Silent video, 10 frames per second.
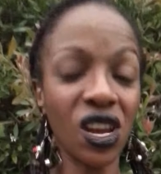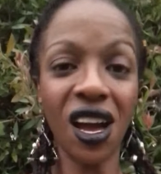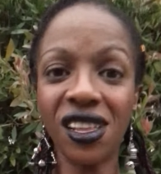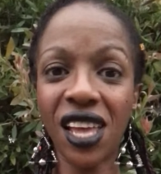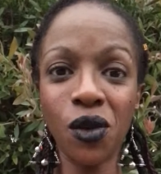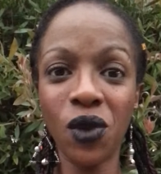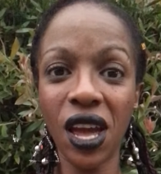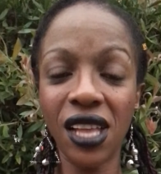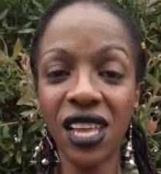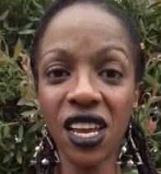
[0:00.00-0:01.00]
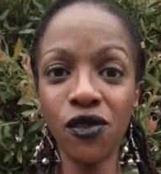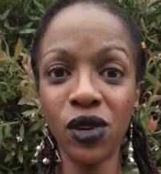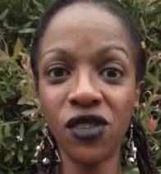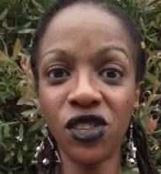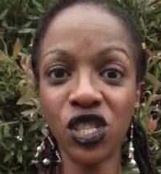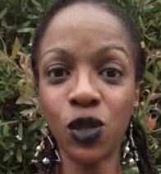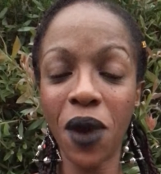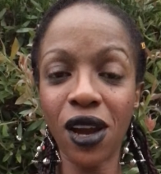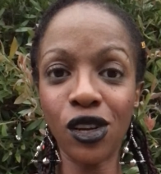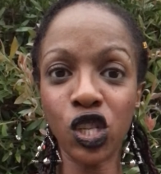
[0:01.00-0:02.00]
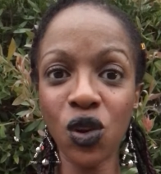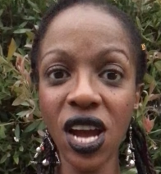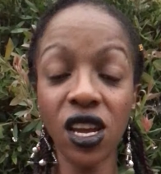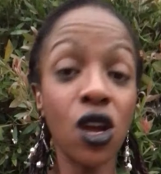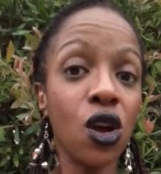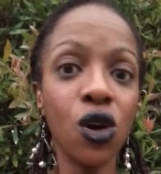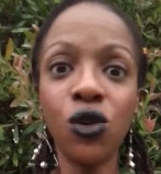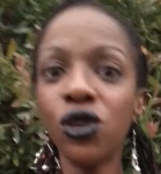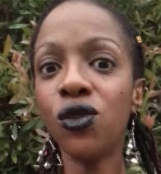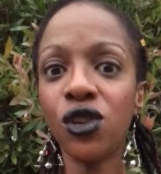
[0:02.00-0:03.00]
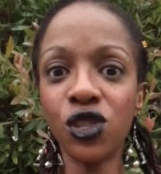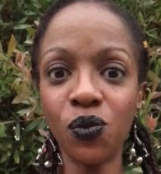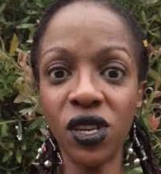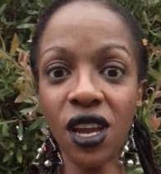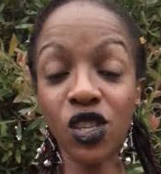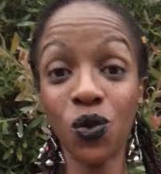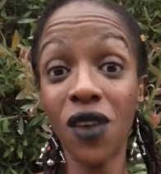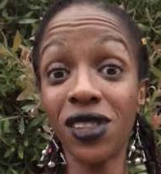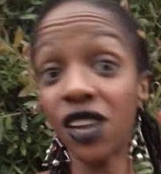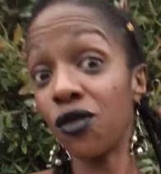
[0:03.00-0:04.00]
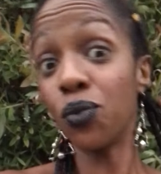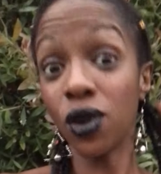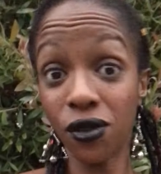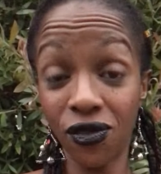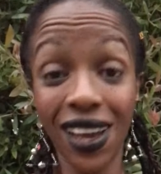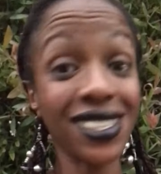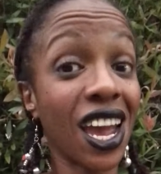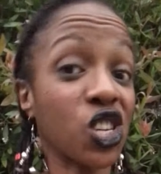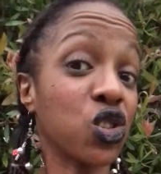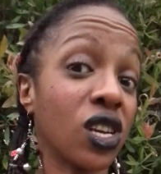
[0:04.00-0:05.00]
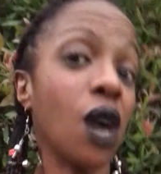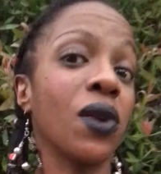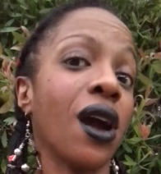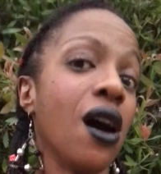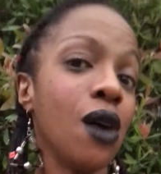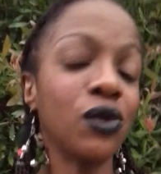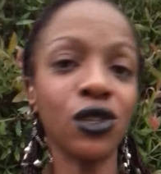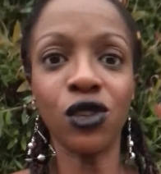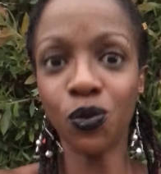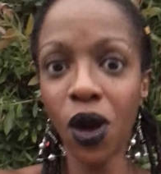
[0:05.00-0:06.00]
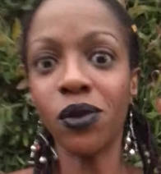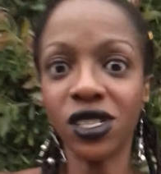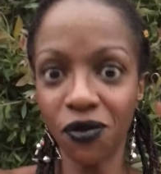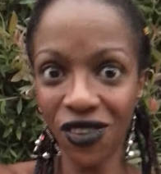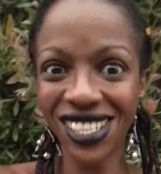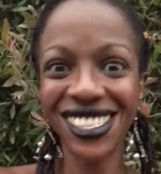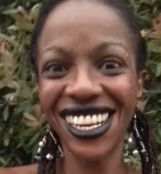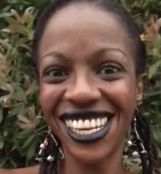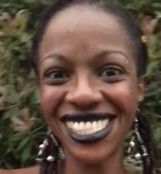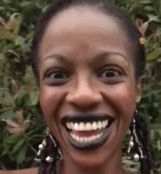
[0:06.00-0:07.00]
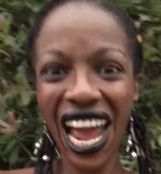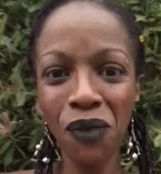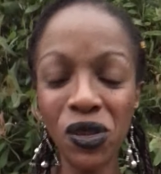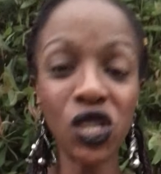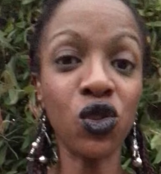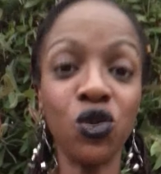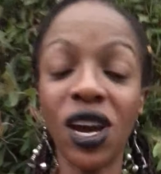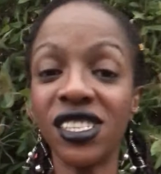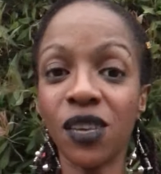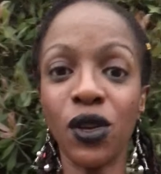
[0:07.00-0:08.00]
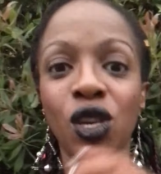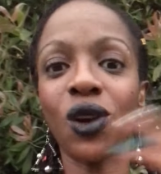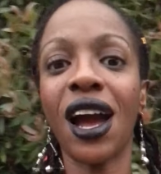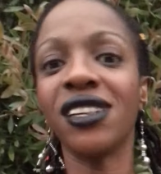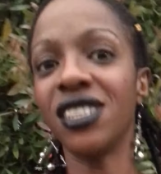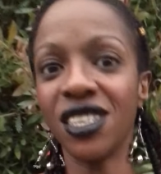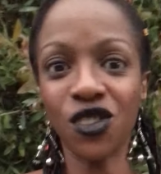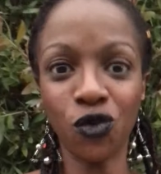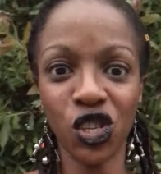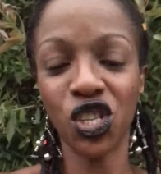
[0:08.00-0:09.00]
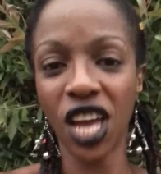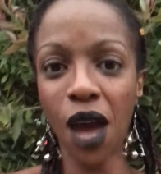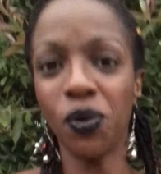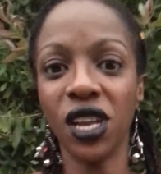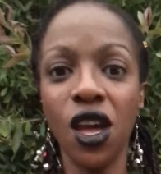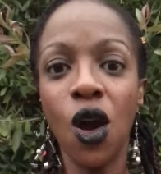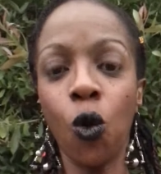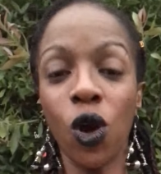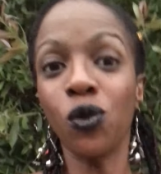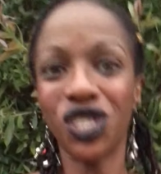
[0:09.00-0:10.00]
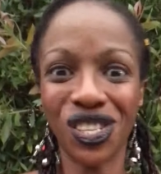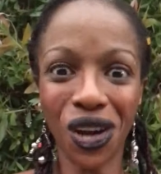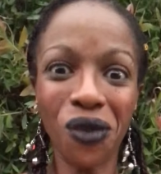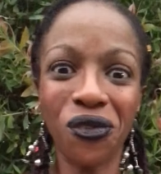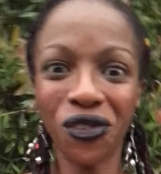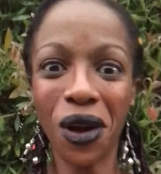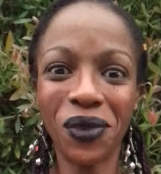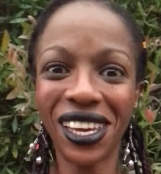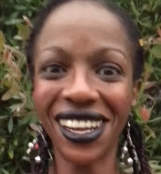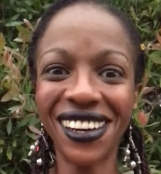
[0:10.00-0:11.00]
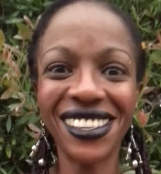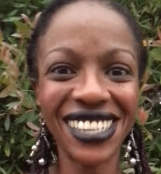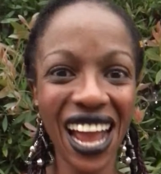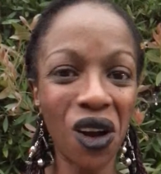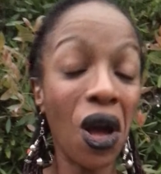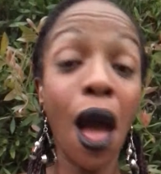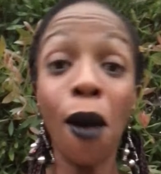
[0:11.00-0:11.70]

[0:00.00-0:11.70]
Uh, lightweight, light heavyweight division's back on track. Who do you think should be next? We have a lot of important fights actually coming up, so there's probably some fights that need to happen. So you guys give me your ideas of what should happen, where we should go from here. Now,